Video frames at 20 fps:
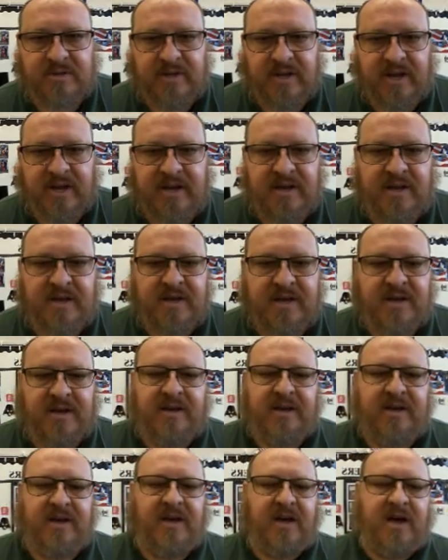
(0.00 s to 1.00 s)
okay,
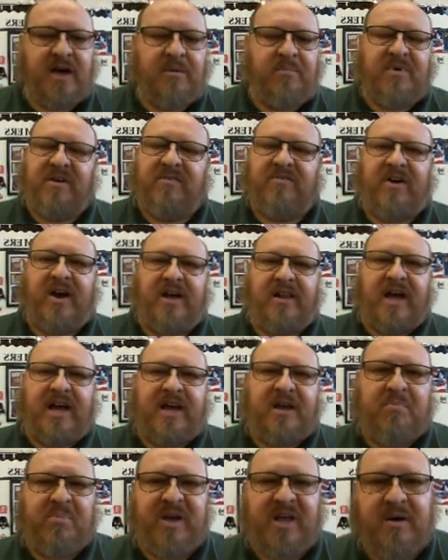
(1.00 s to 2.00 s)
if I
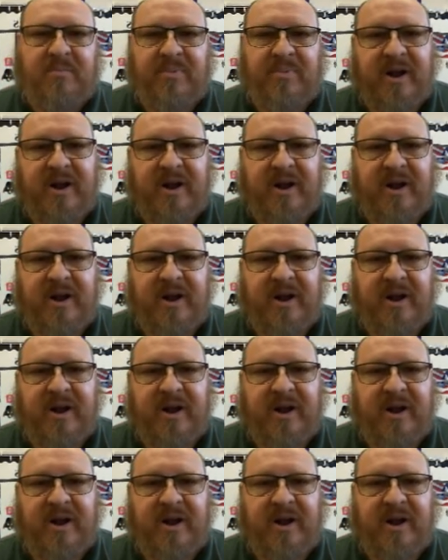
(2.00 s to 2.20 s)
like peanut